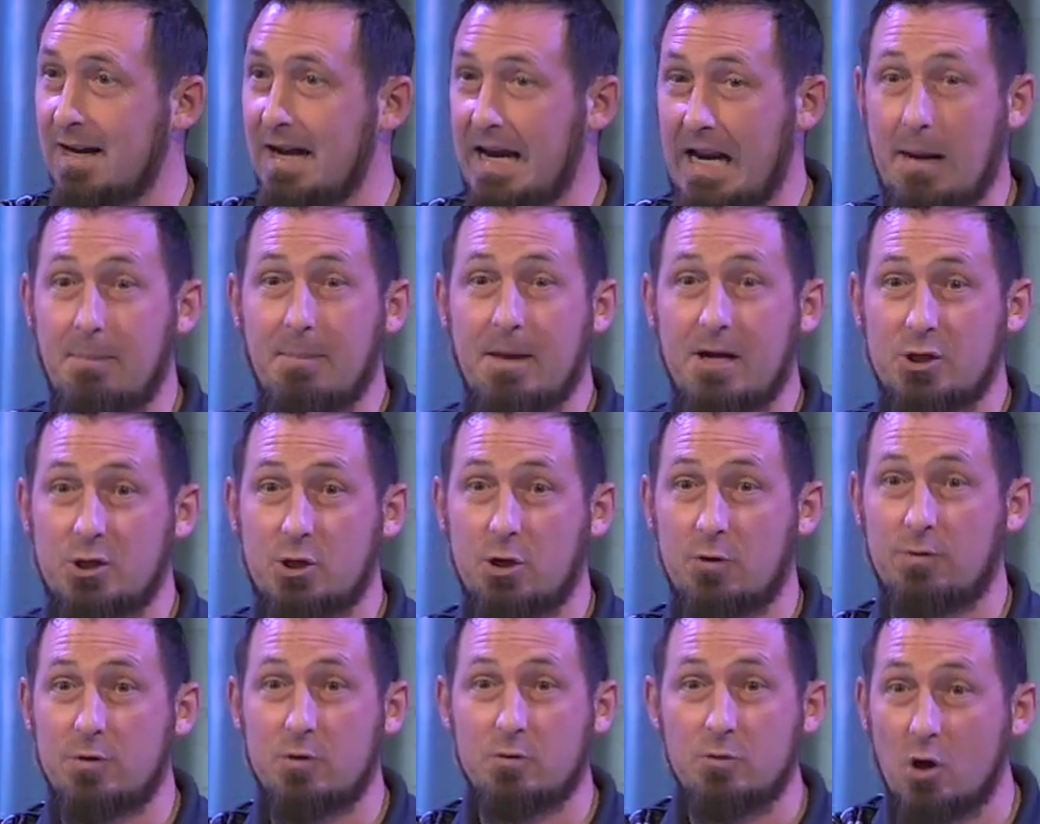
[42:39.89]
And I'm not
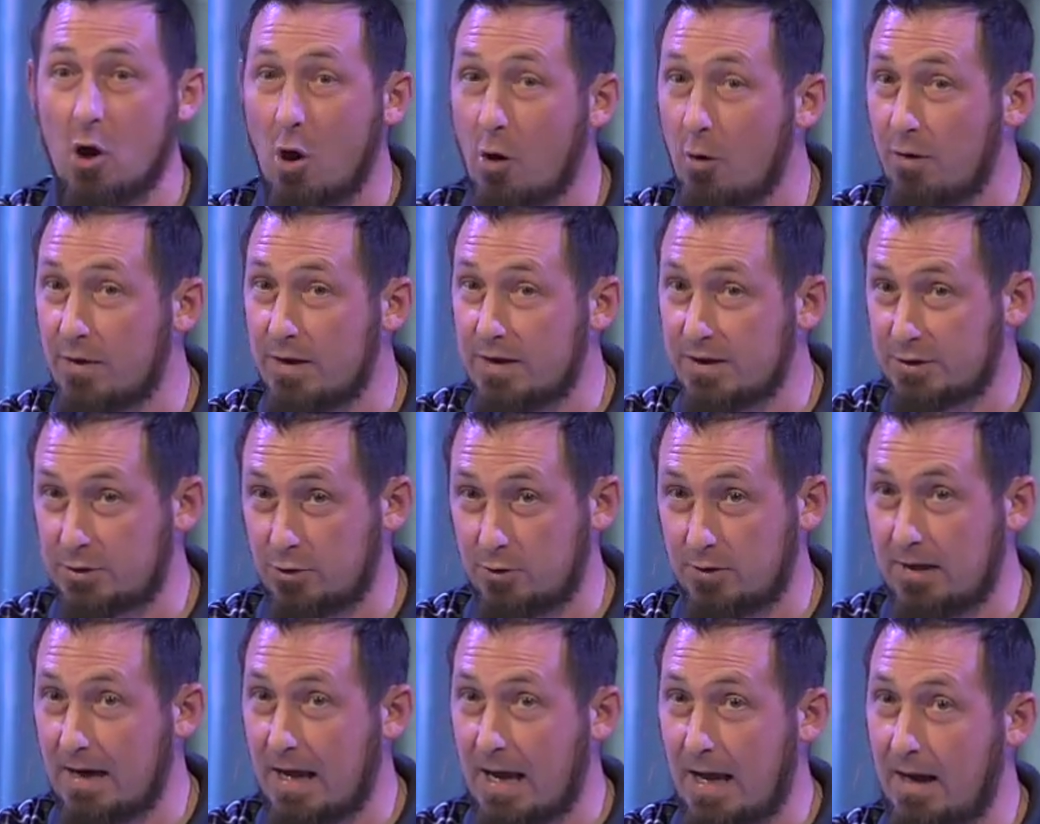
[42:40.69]
sure if you know this
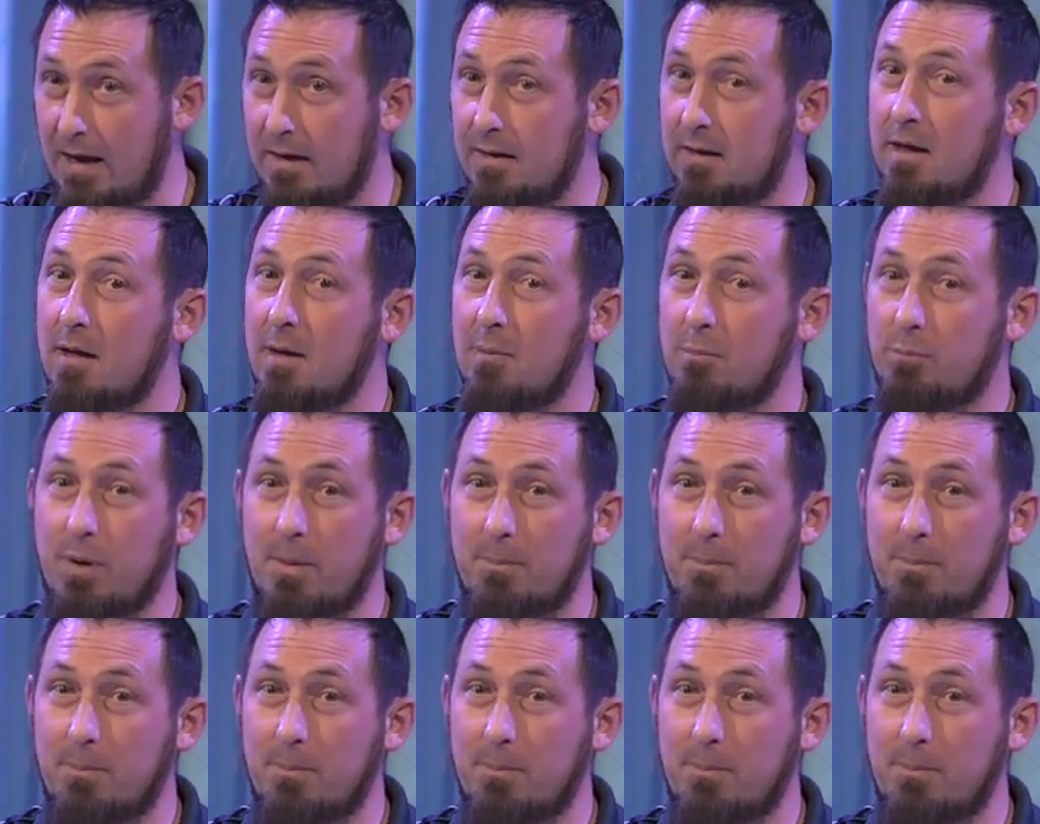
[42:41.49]
or not,